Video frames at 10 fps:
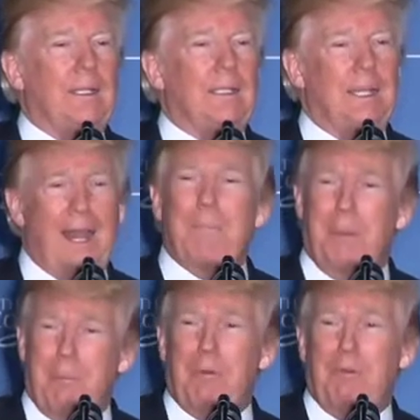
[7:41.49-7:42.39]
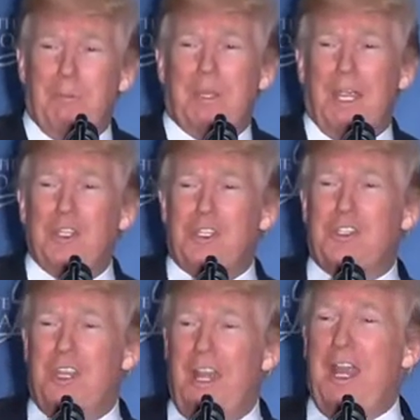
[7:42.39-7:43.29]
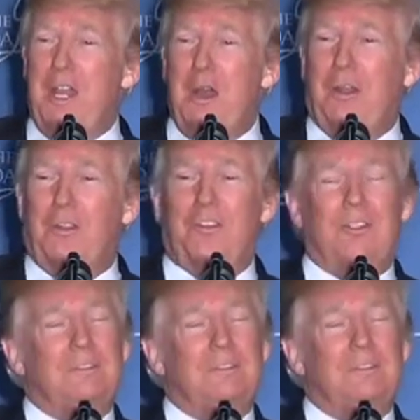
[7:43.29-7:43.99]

A lot of people from Kansas City, I noticed.